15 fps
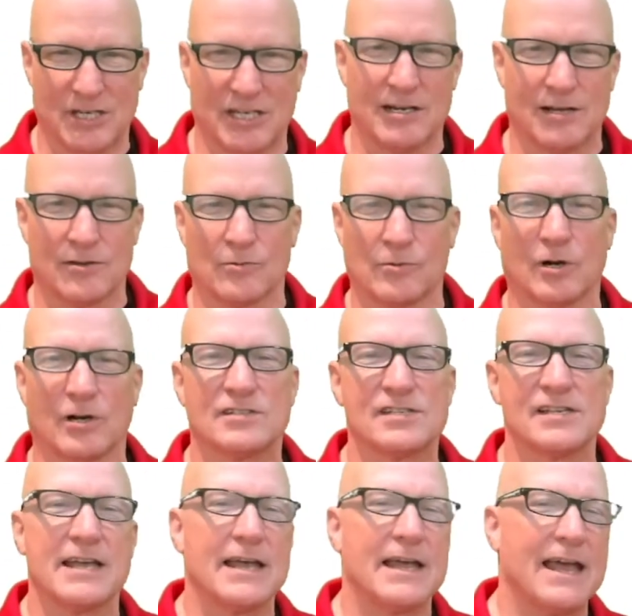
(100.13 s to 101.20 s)
In other words,
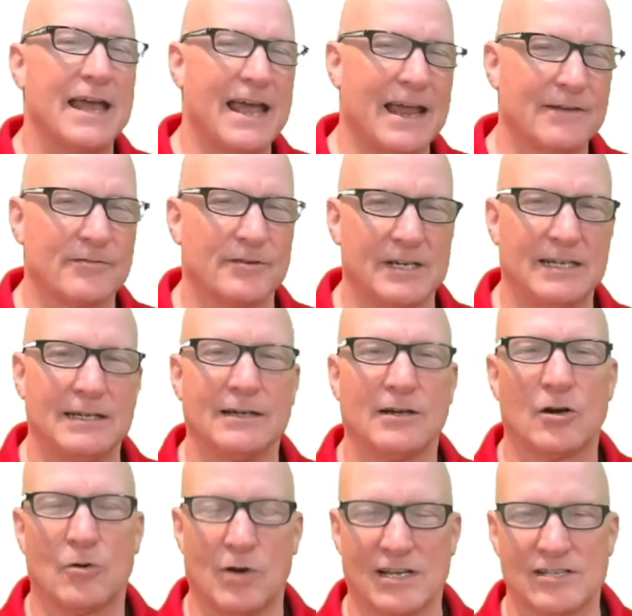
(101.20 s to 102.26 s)
every
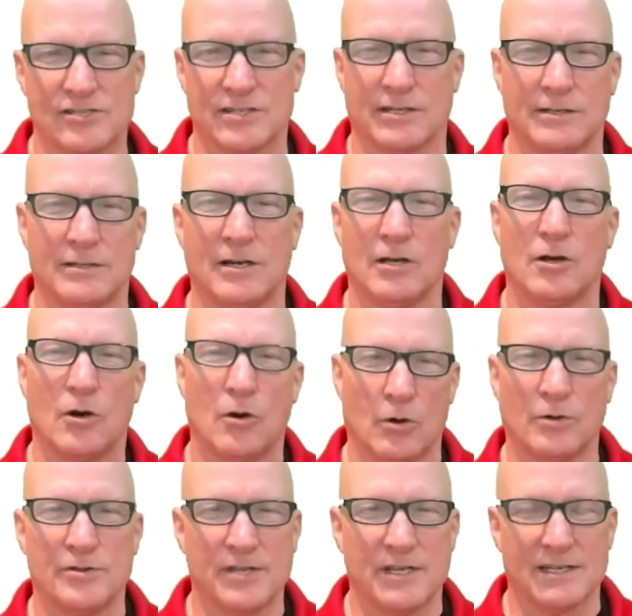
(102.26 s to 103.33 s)
question
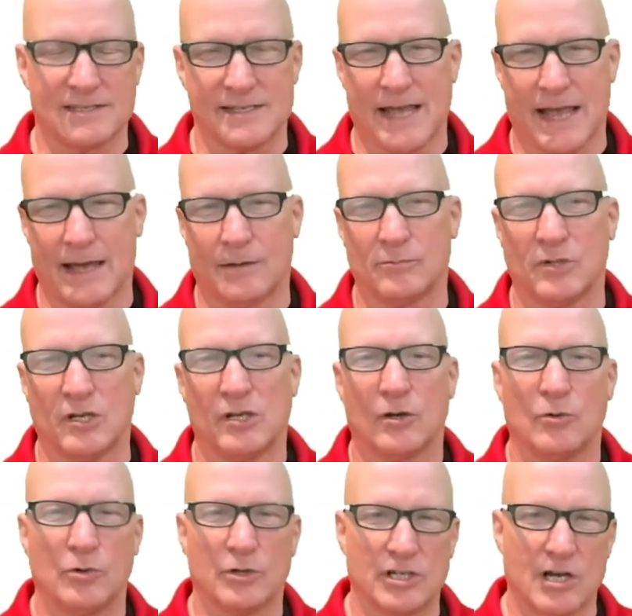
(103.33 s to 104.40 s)
on the exam
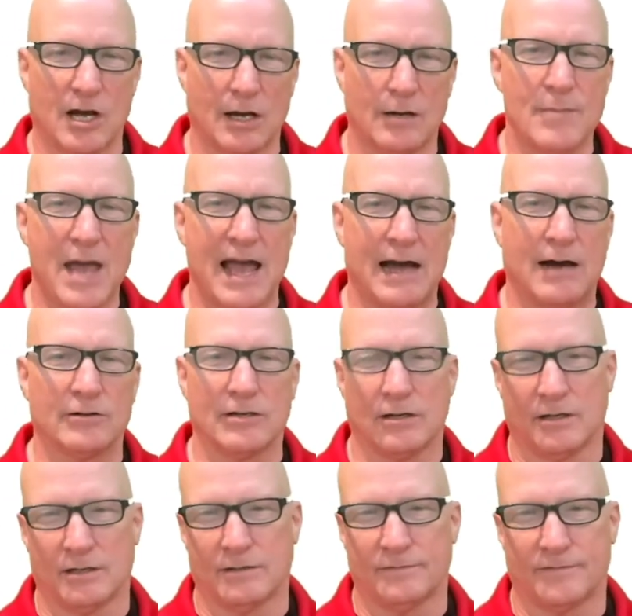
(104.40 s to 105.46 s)
would come out
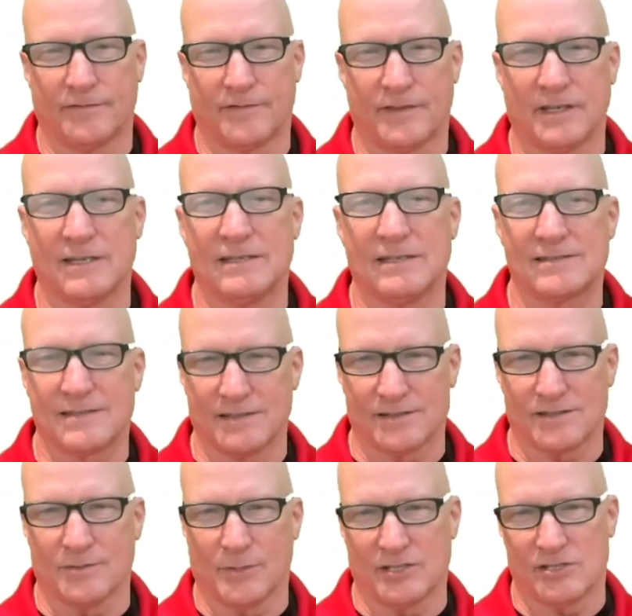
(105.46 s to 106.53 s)
of the
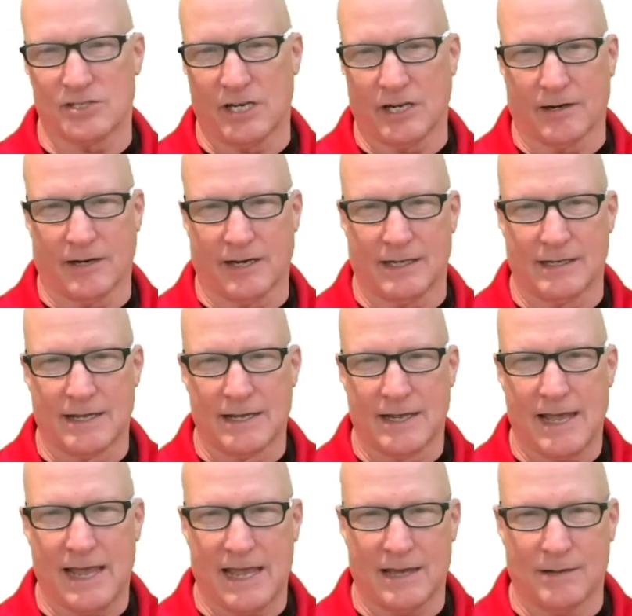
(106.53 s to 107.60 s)
system engineering
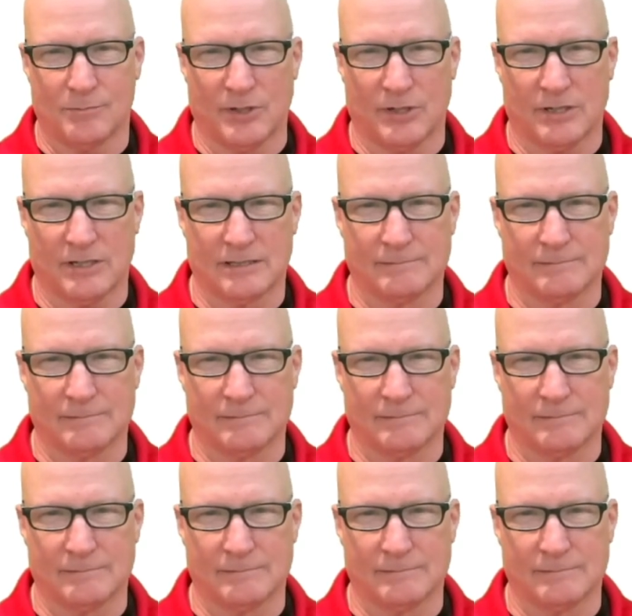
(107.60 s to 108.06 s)
handbook.